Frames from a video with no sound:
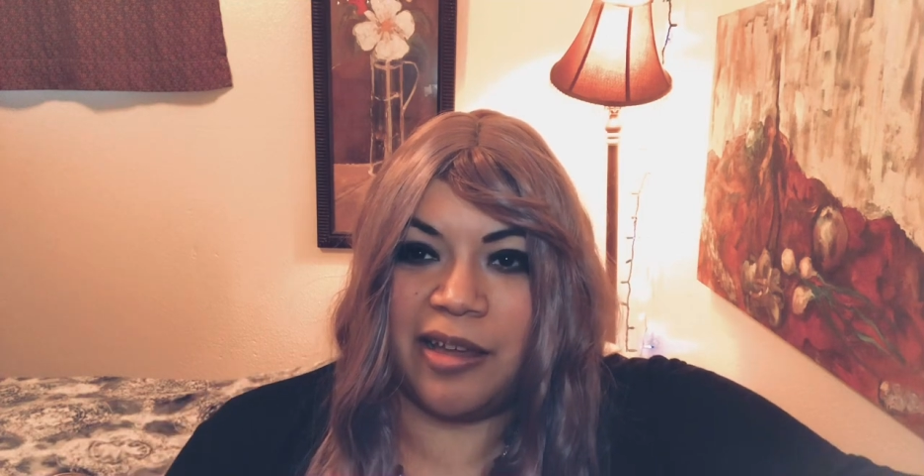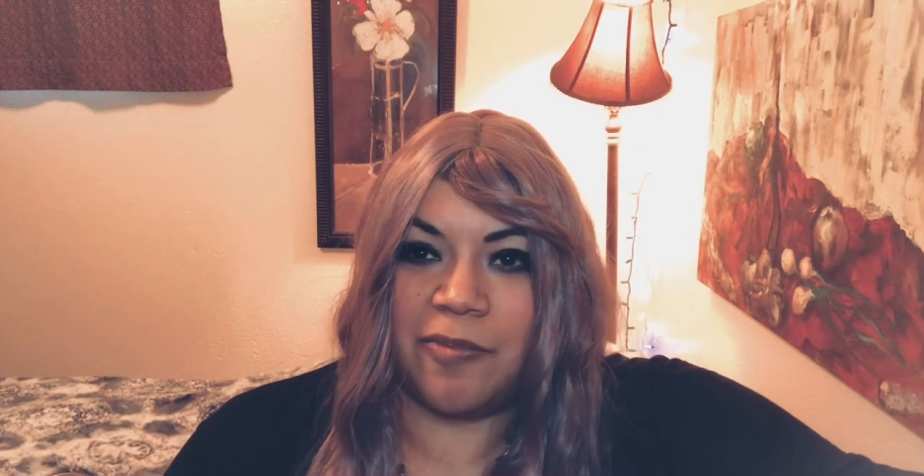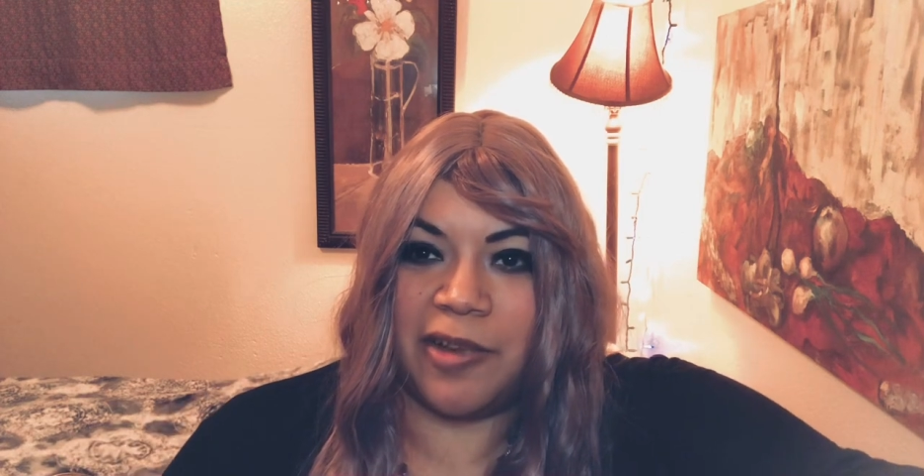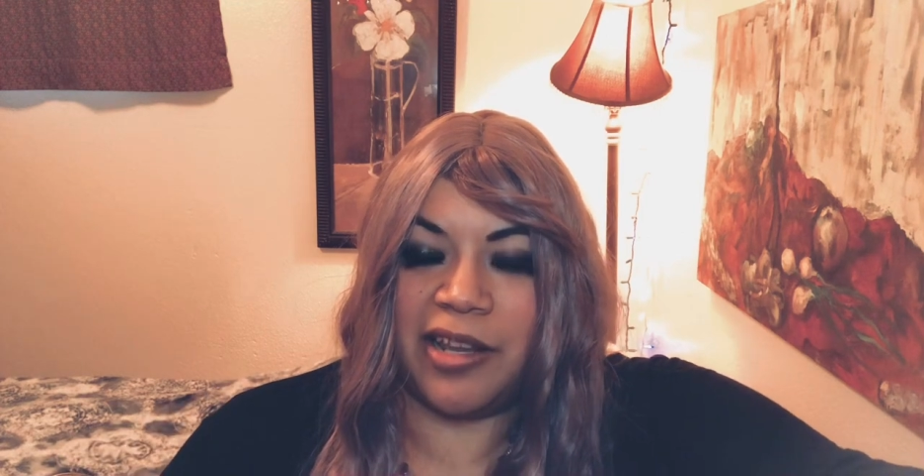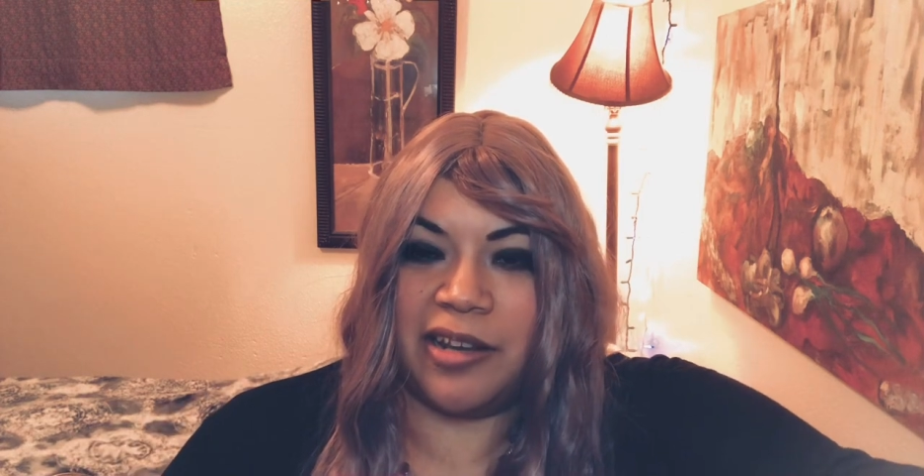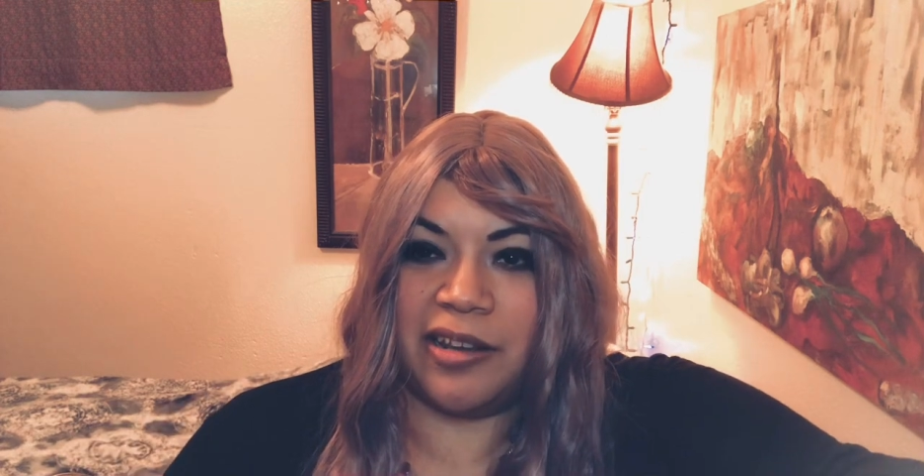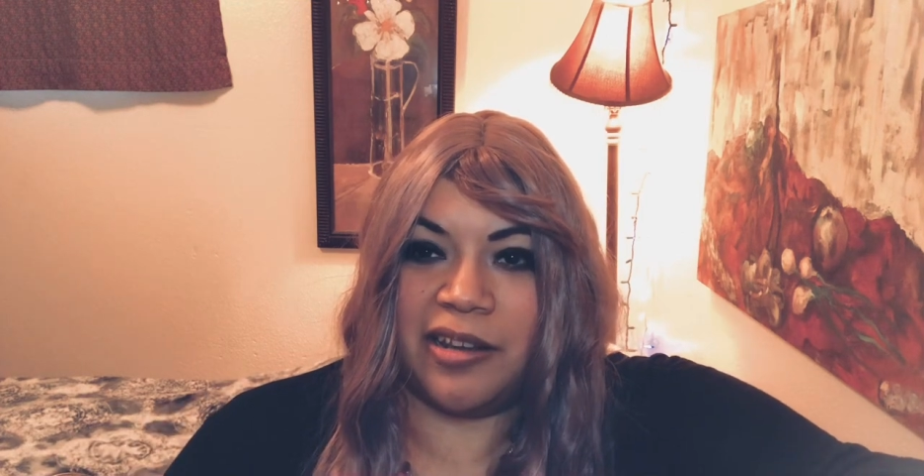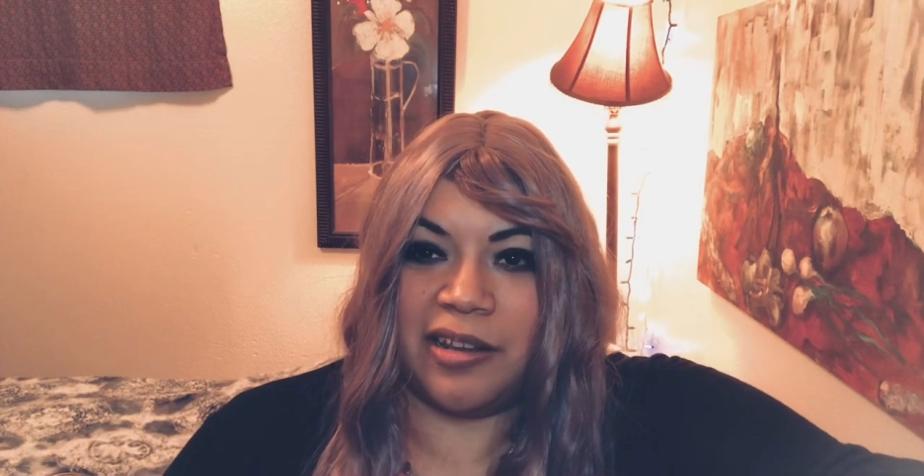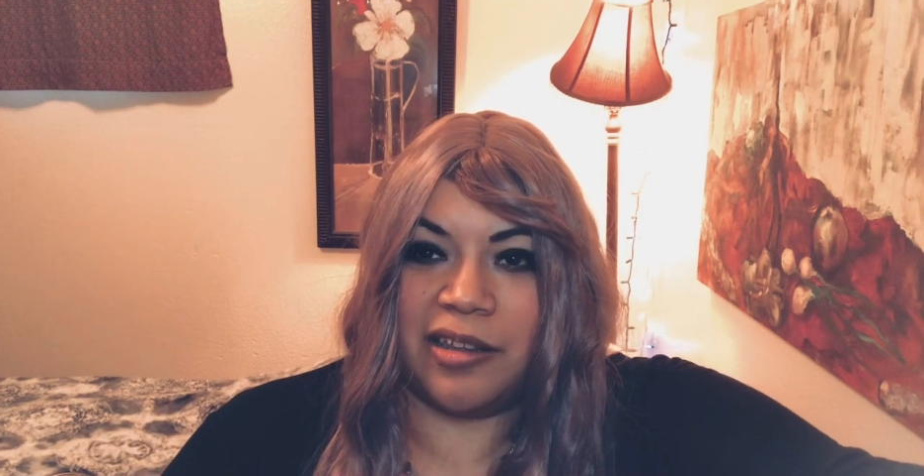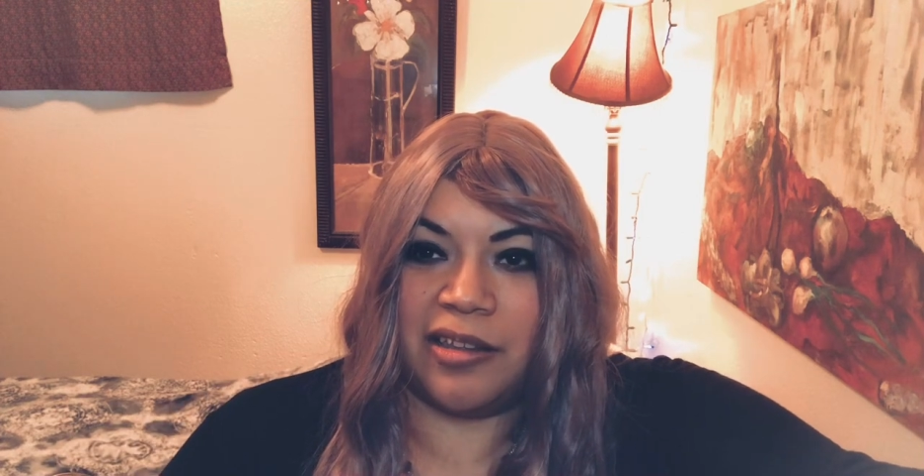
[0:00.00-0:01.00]

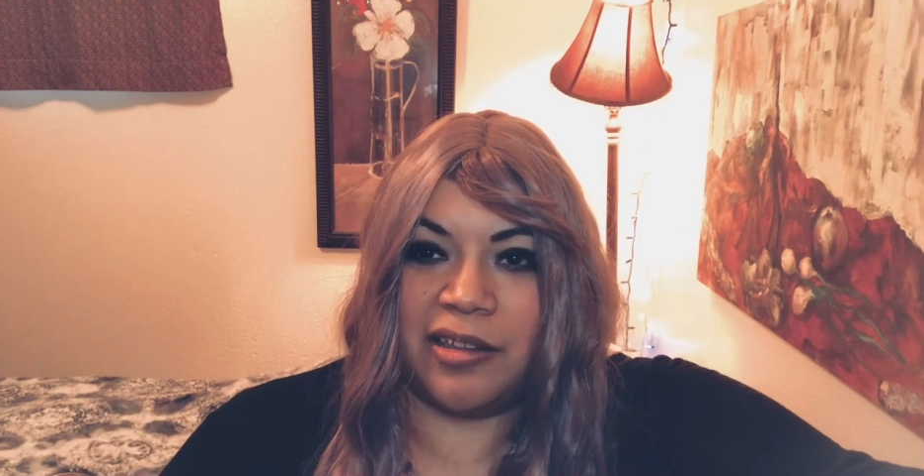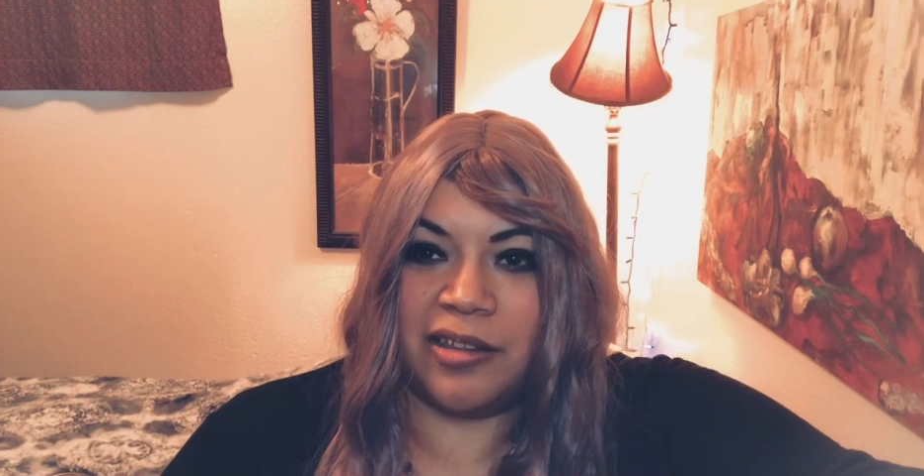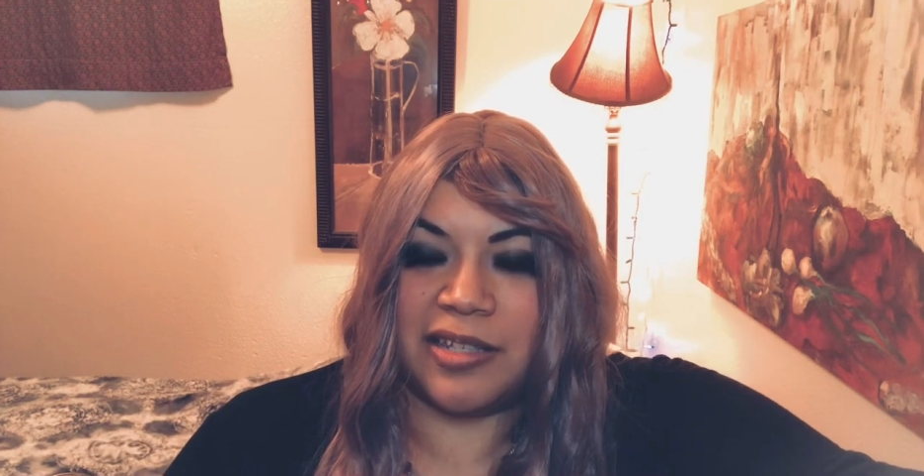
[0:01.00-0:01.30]
when you